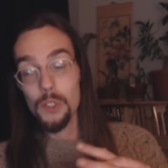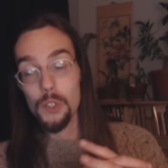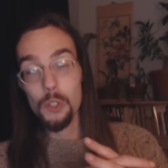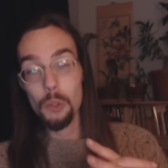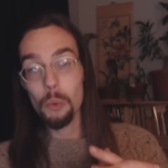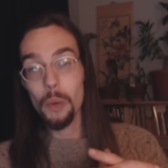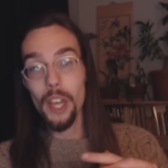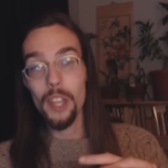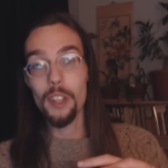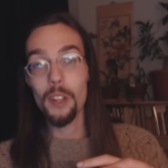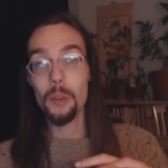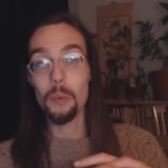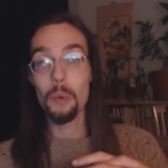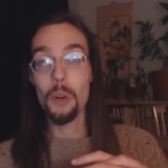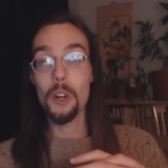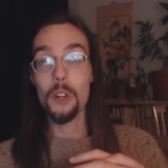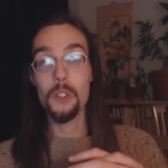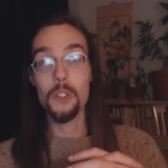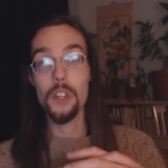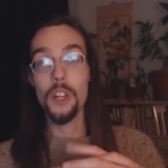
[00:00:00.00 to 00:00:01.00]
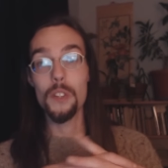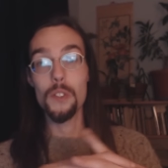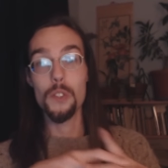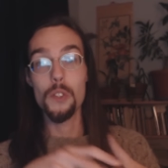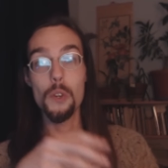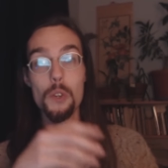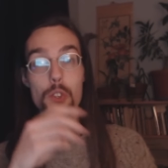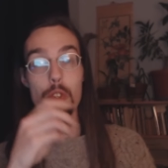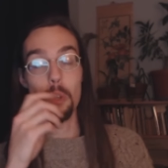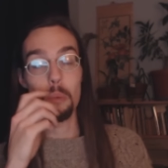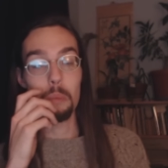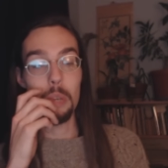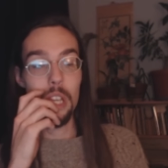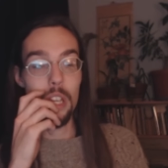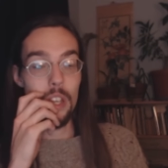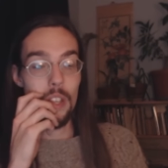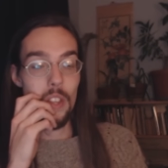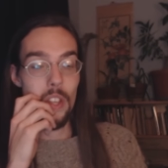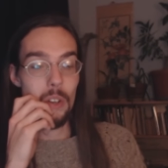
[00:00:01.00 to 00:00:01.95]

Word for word: It's the way that it works on social media.